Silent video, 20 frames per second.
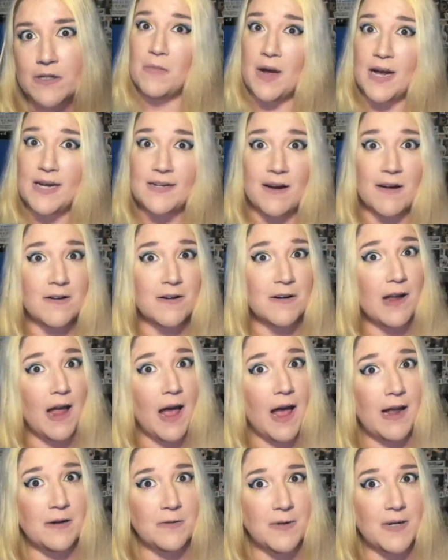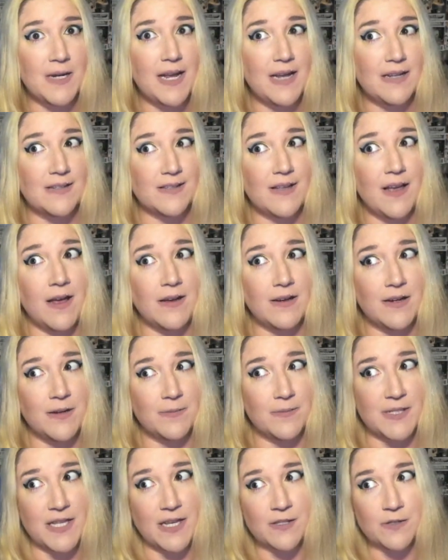My daughter Kyrie has gotten
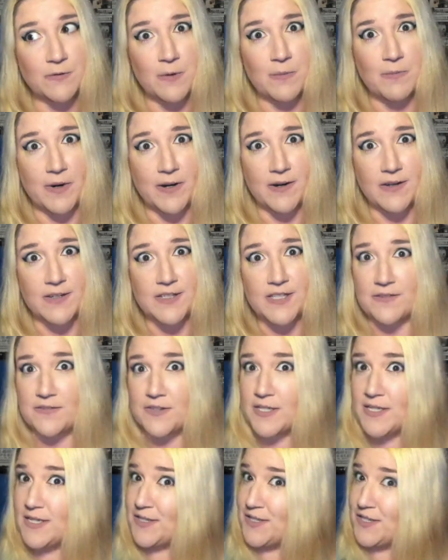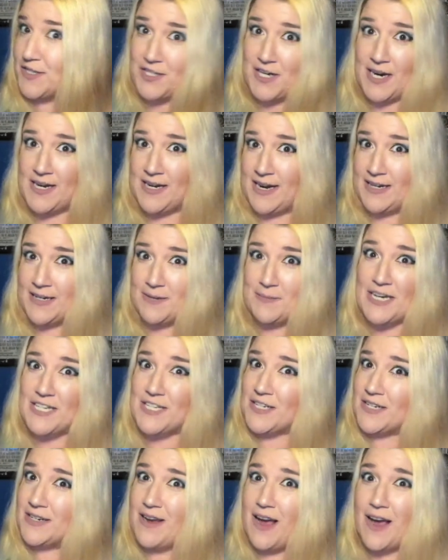obsessed with birds ever since Jaiden
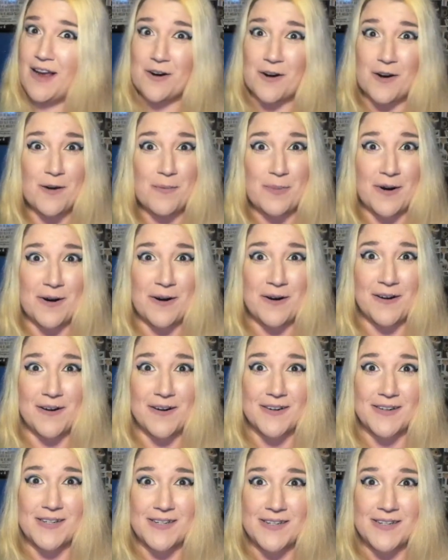Animation got her bird.